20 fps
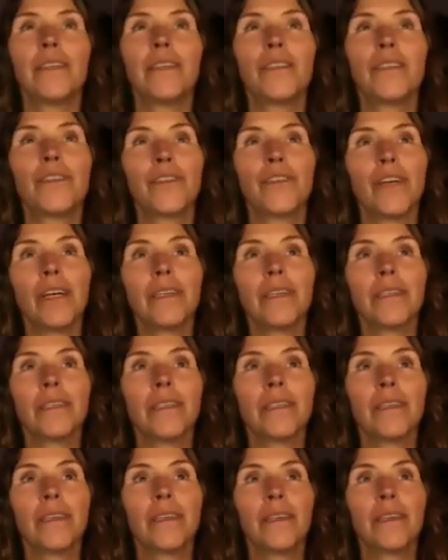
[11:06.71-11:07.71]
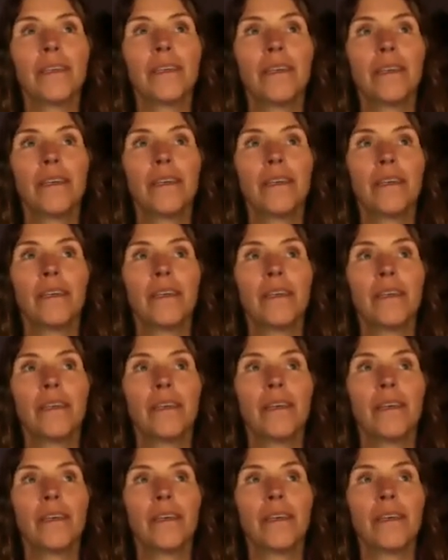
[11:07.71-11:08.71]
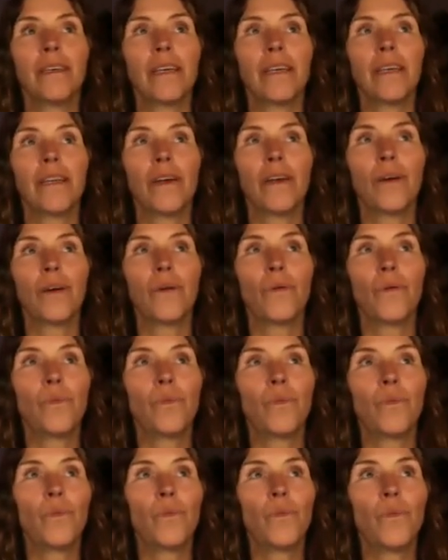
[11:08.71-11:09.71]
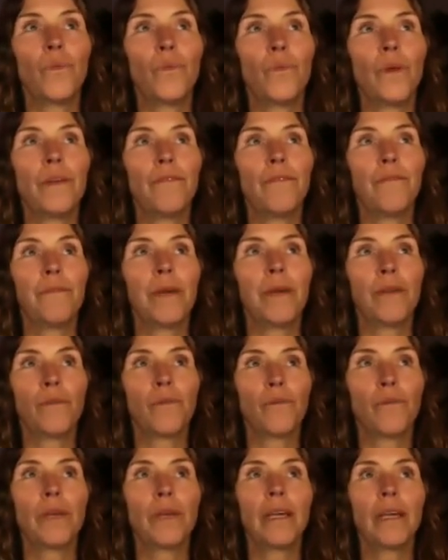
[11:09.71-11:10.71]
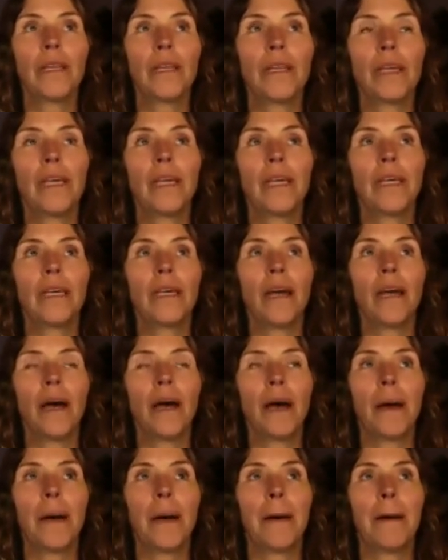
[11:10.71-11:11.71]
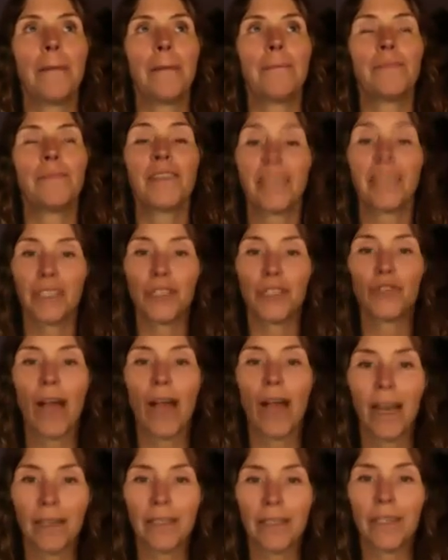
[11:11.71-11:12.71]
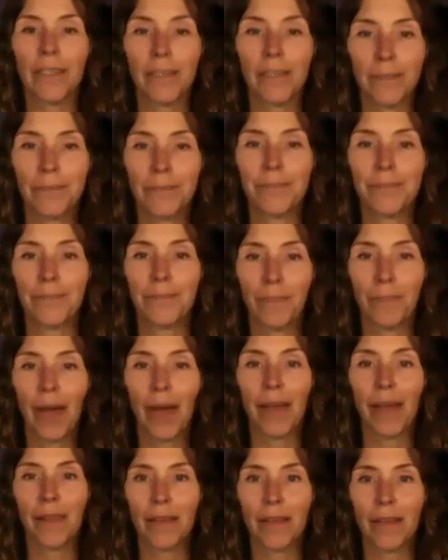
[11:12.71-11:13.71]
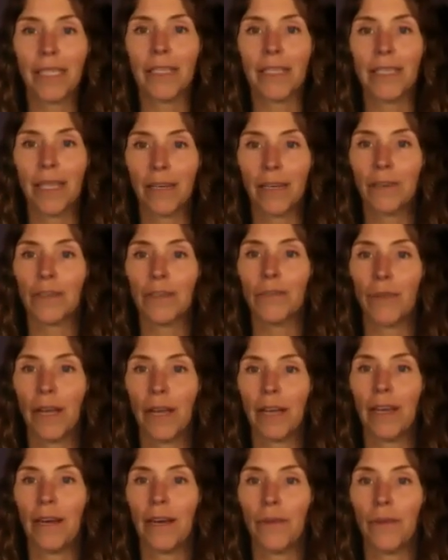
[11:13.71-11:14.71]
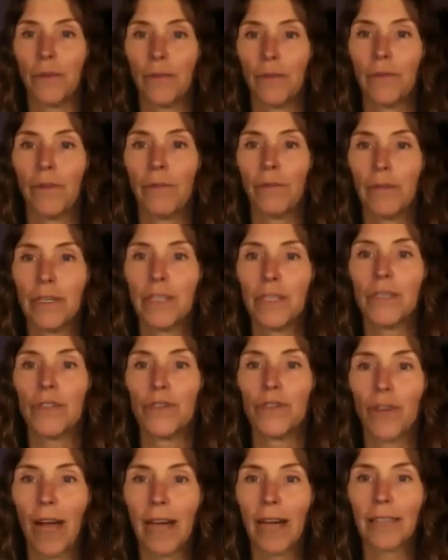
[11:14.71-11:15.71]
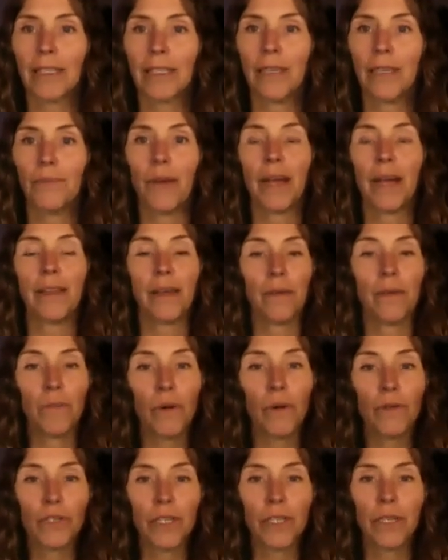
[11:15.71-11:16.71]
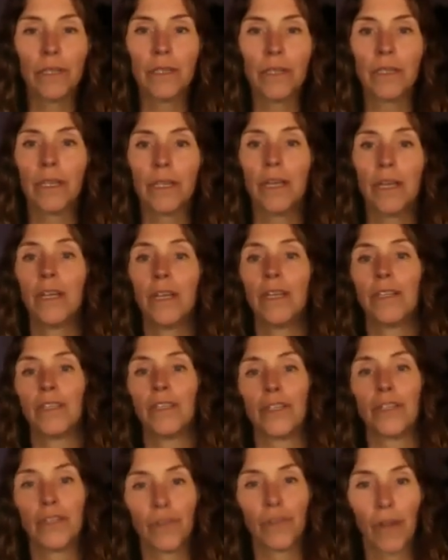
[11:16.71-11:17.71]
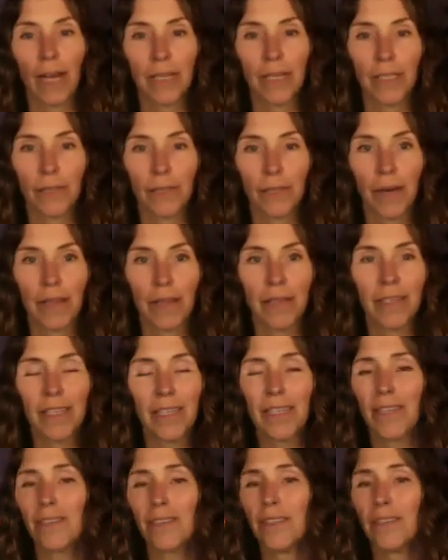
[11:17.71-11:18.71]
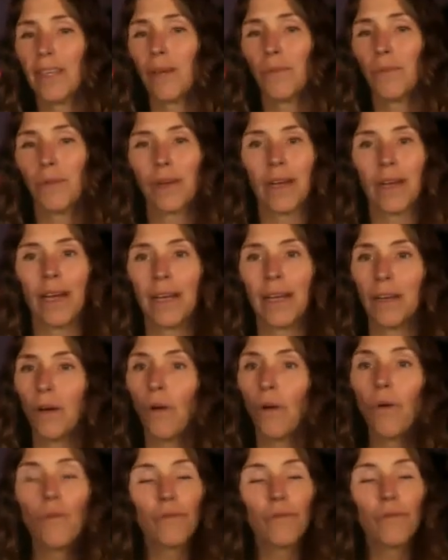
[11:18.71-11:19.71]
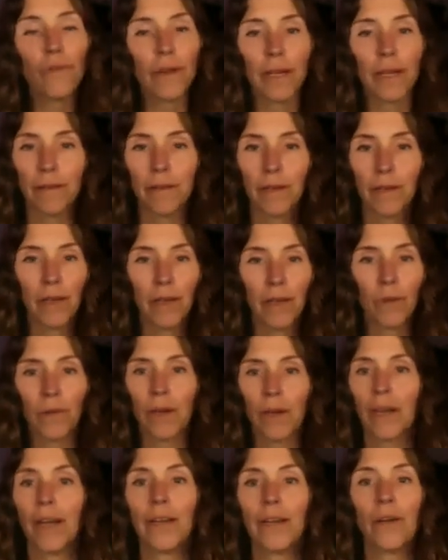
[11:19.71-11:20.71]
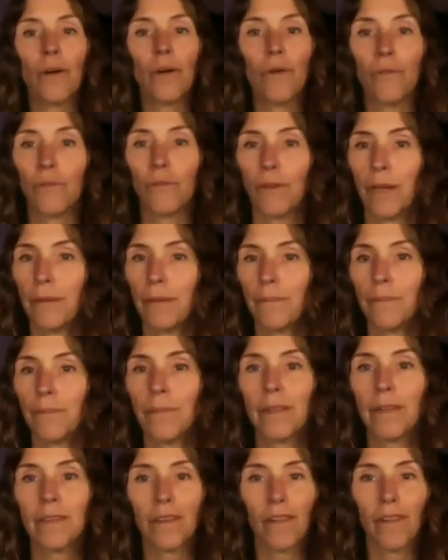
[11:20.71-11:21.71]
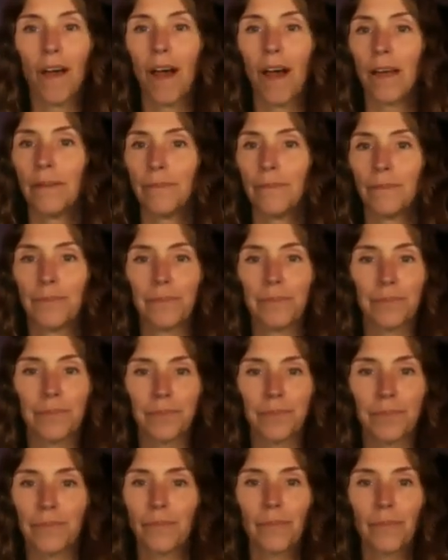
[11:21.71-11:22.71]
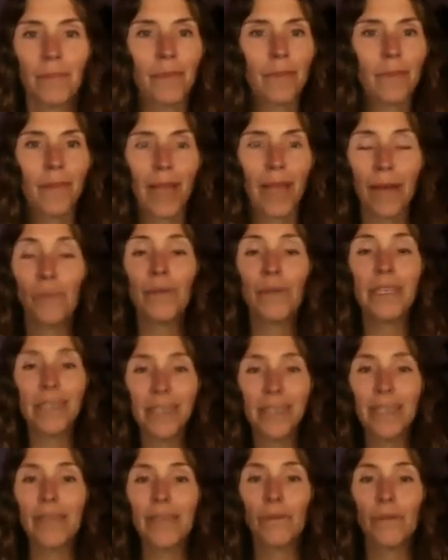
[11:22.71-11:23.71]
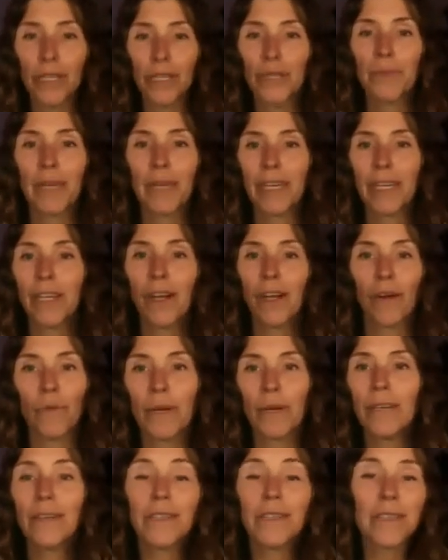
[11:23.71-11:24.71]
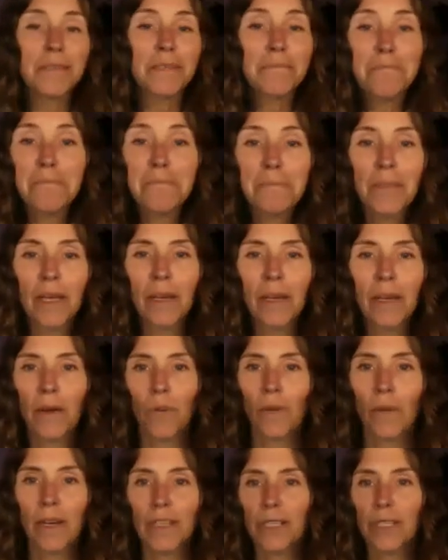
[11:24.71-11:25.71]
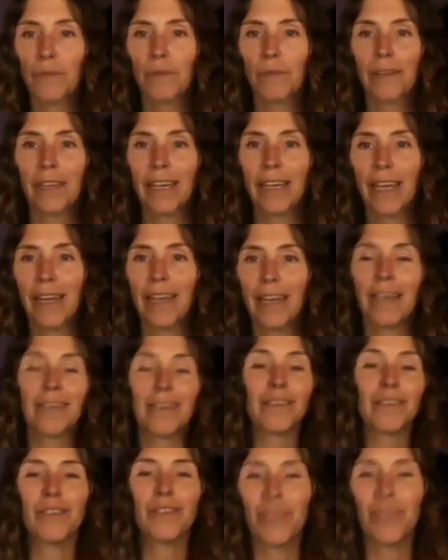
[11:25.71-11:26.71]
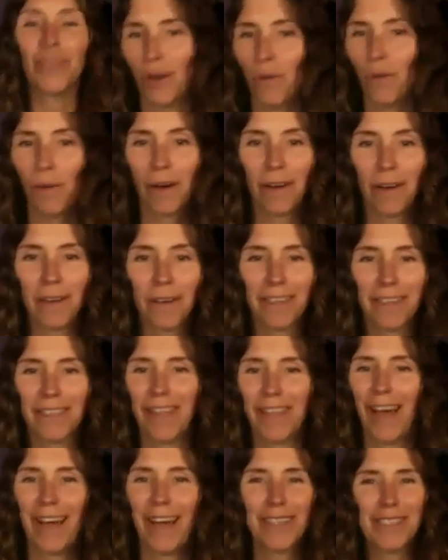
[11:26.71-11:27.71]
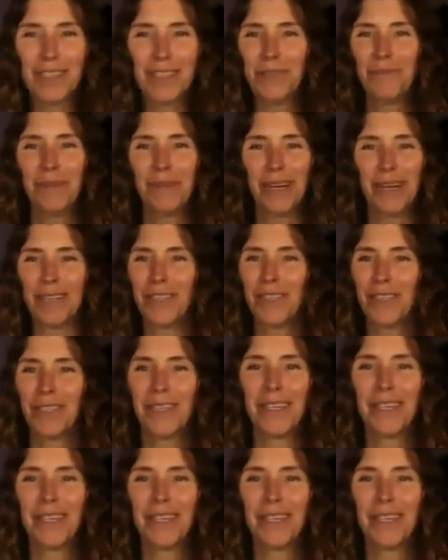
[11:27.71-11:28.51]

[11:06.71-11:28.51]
It's just, we've been really distracted by the details right now. We've been distracted by the emotions, distracted by the details, and we're kind of over it. We're kind of over it. It's a lot. And we're spinning our wheels, and where's it really getting us? Nowhere. Not too much.